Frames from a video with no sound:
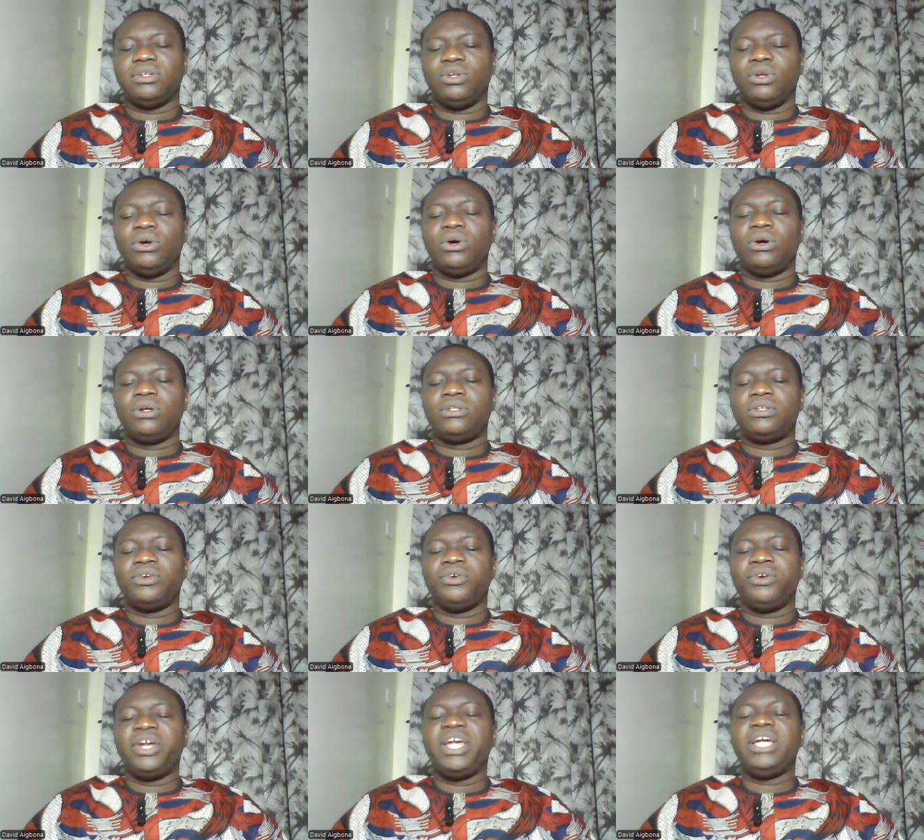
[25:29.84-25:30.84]
Lord,
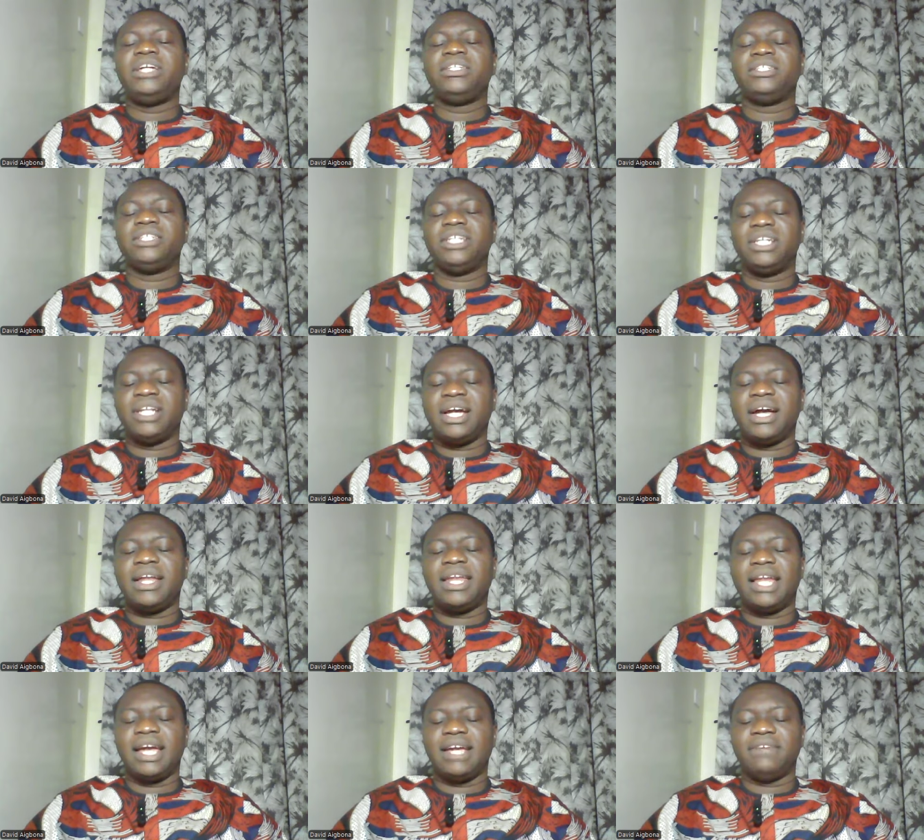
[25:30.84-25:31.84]
reign in
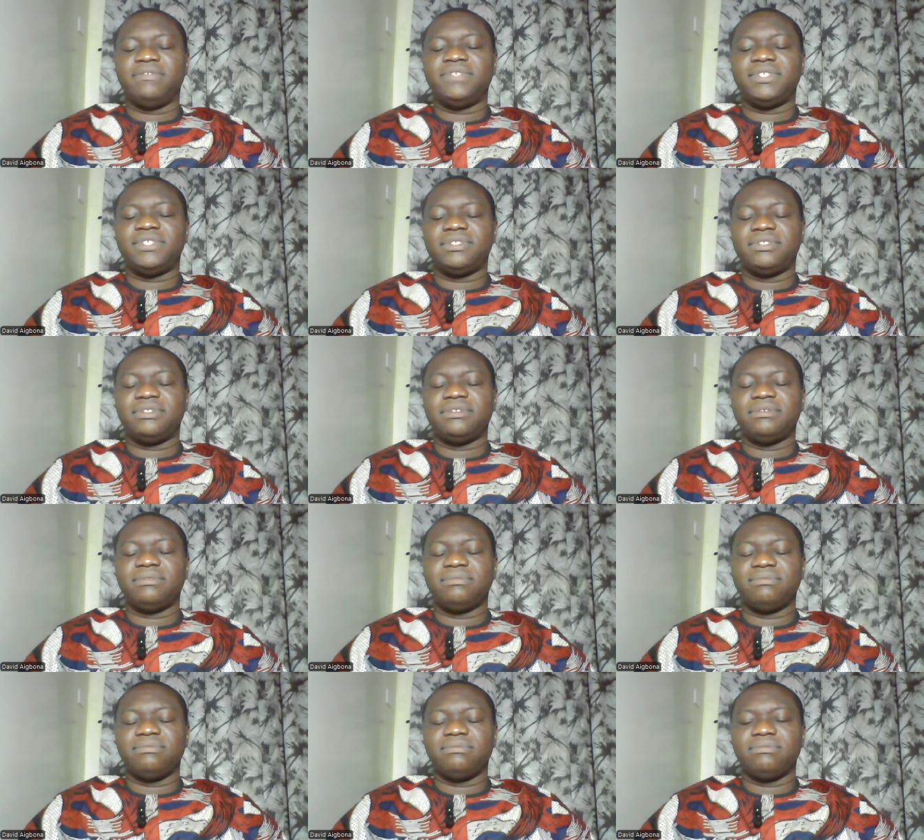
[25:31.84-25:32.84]
our lives
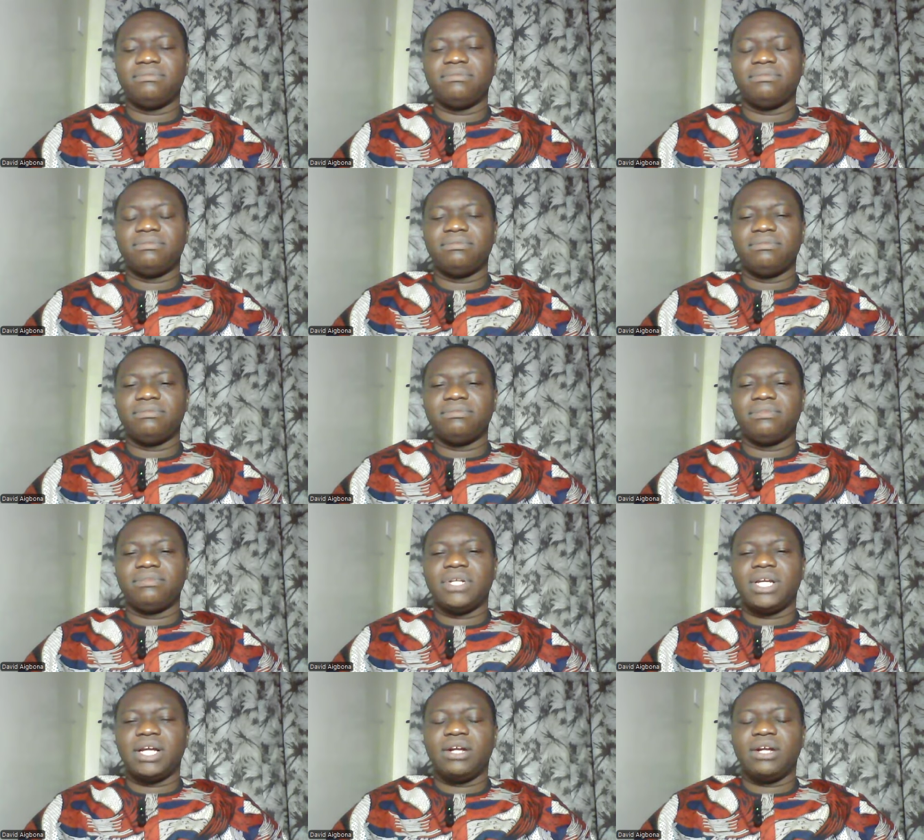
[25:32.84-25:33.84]

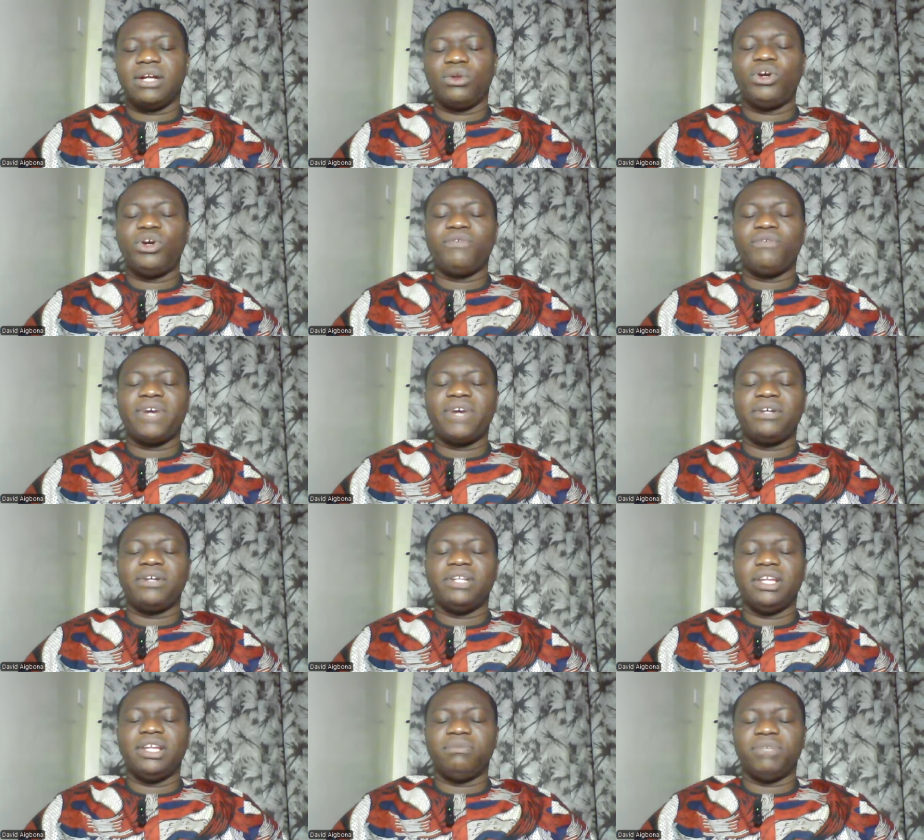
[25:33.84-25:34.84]
and glorify
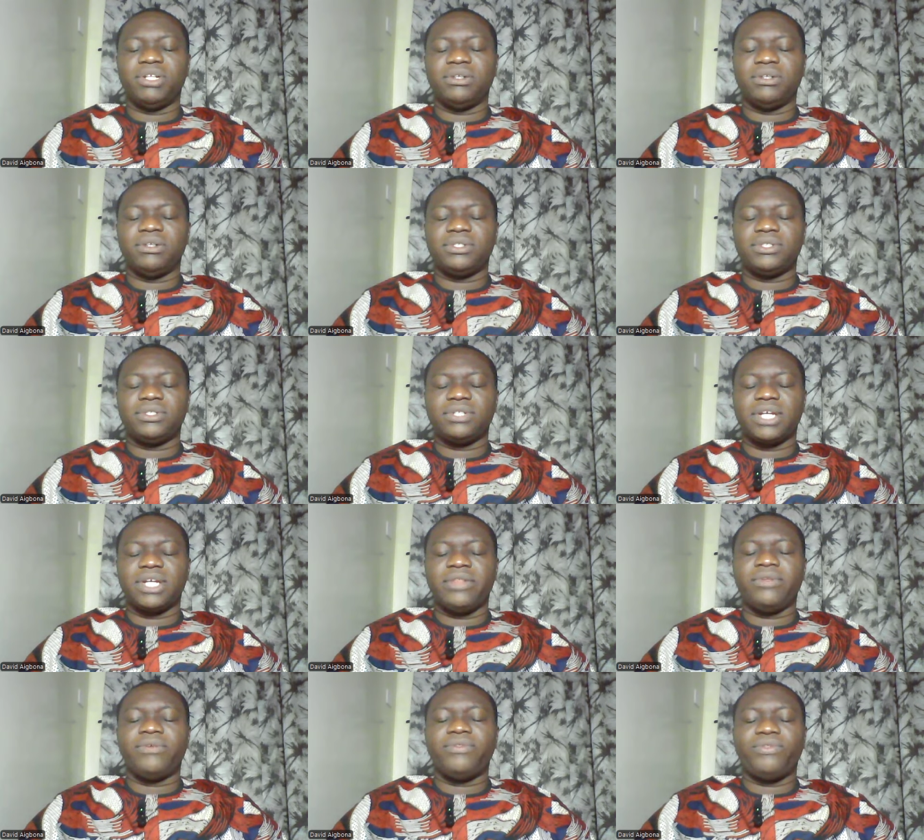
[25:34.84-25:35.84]
your name in us
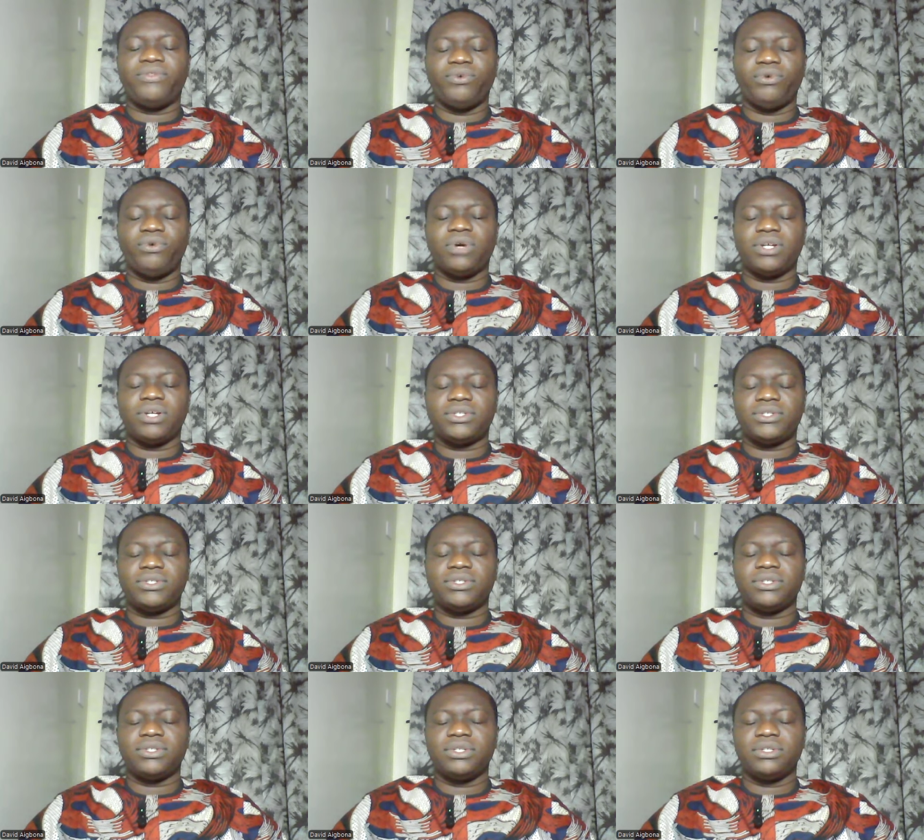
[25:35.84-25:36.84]
and through
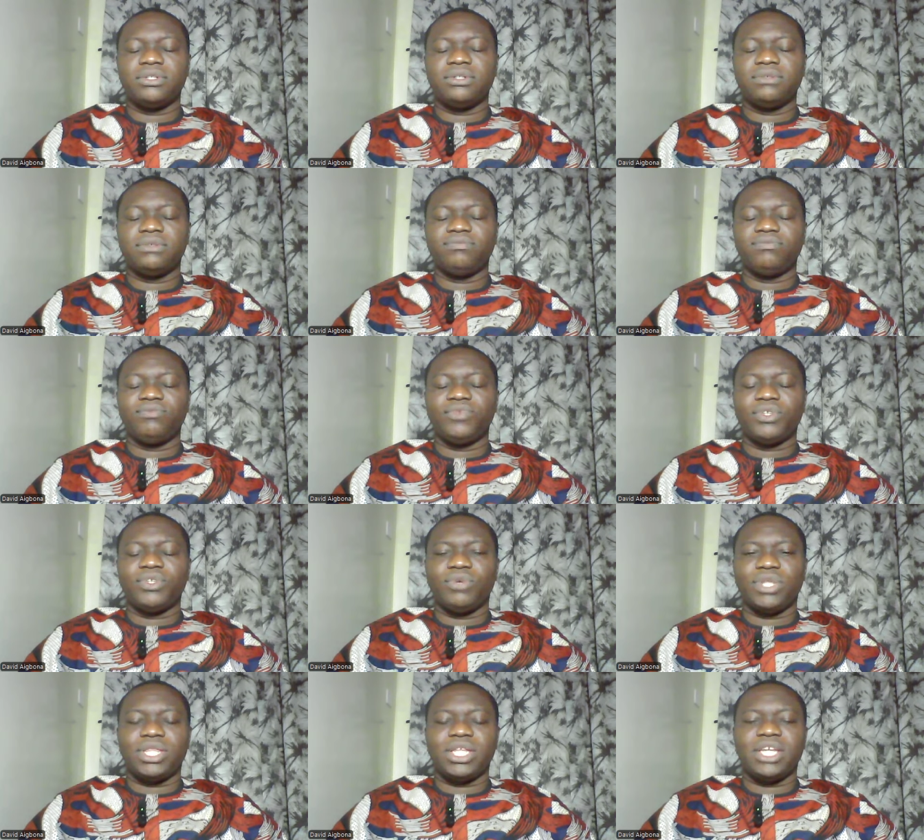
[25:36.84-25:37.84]
us.
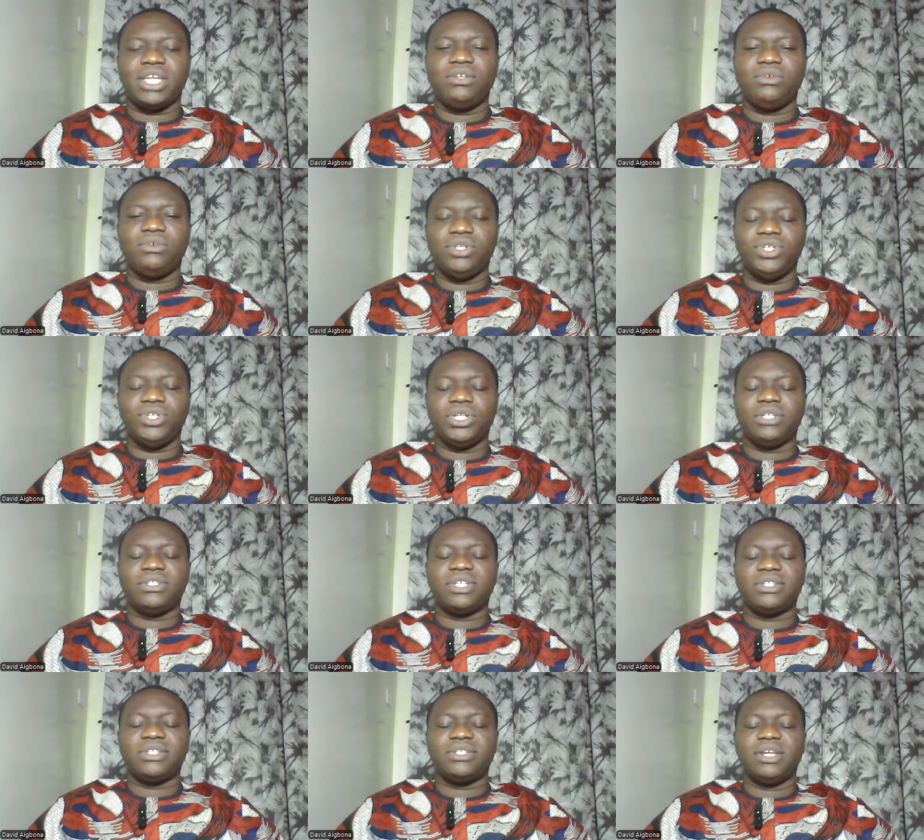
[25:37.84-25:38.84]
We thank you in
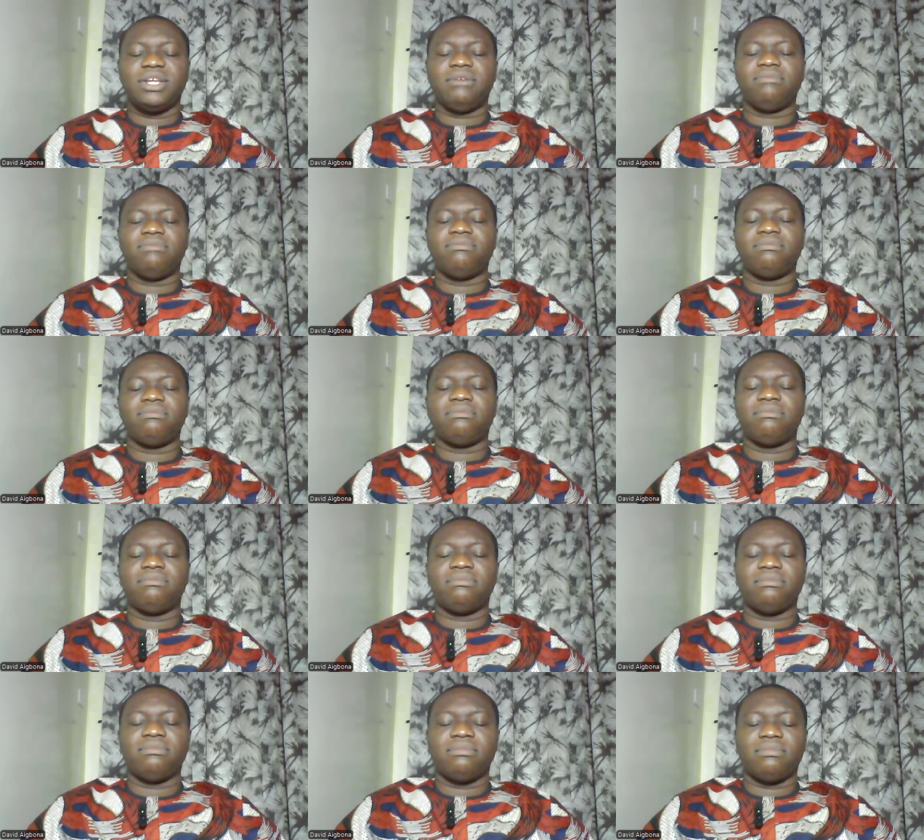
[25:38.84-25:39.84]
Jesus' name.
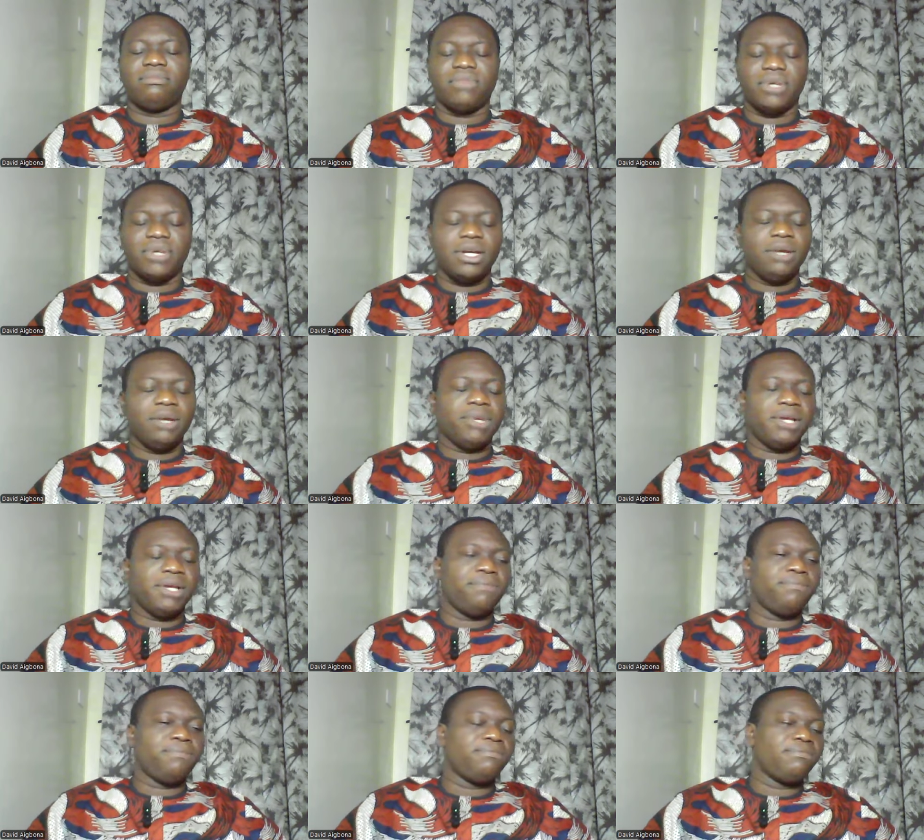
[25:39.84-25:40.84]

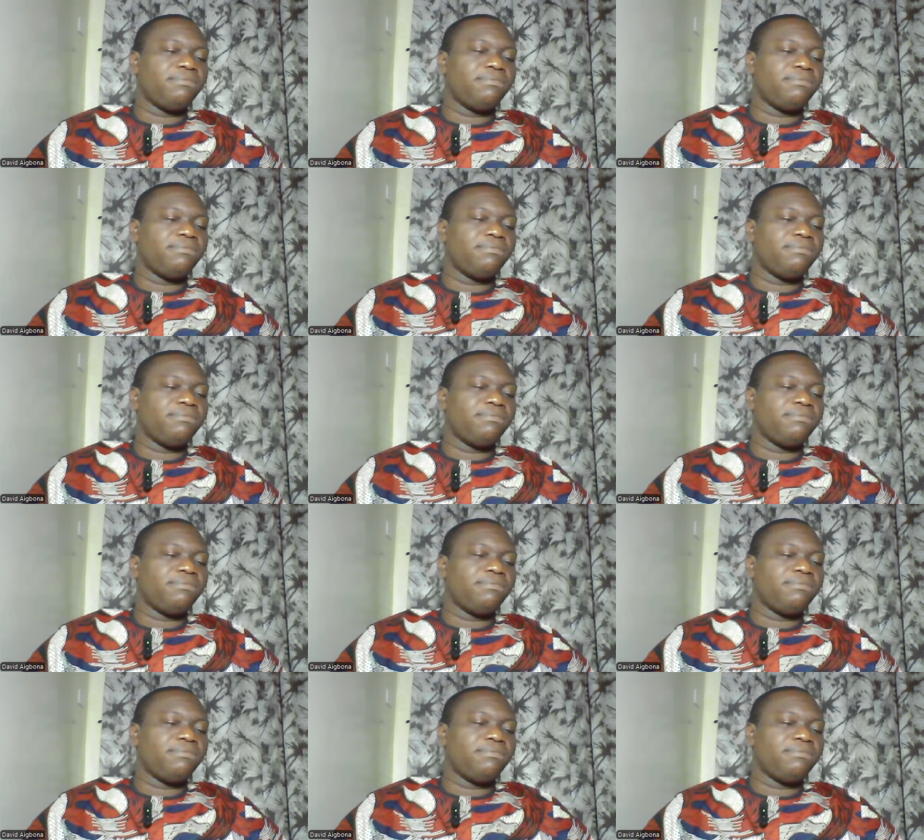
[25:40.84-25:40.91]
Amen.